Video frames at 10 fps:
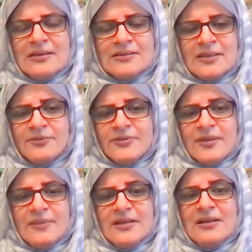some of
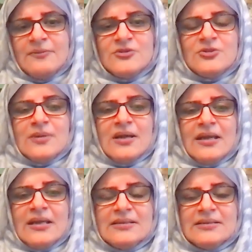them that comes to
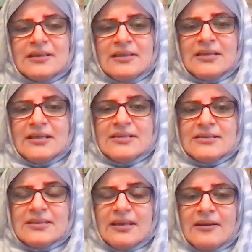mind
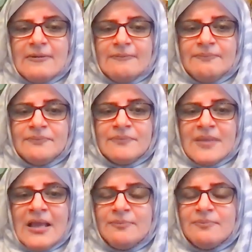is,
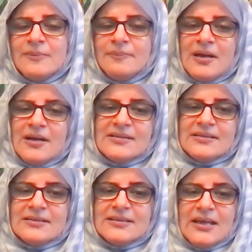help me pass
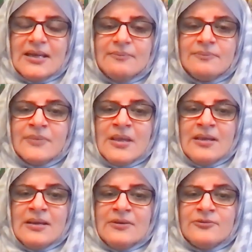the time
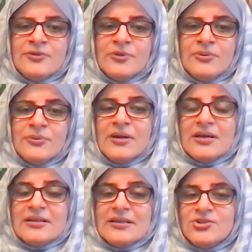for the
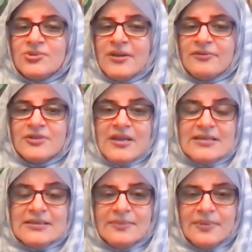work that you have
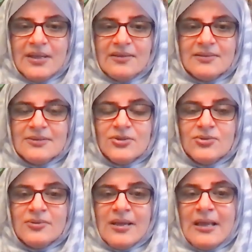created me. You
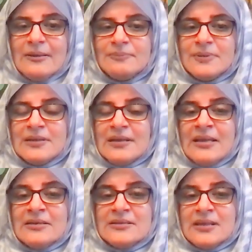know, help
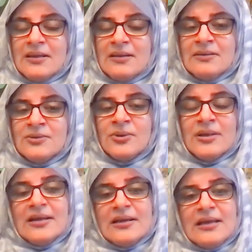end, O
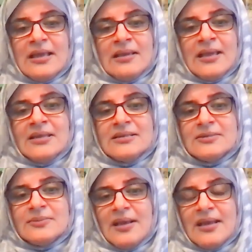Allah, end
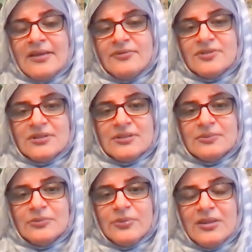my life
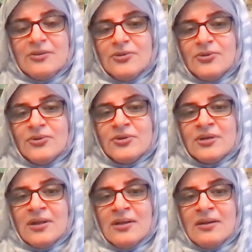term with your
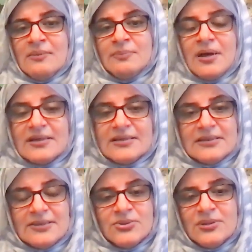
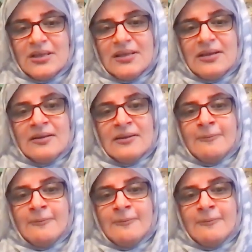pardon. O Allah,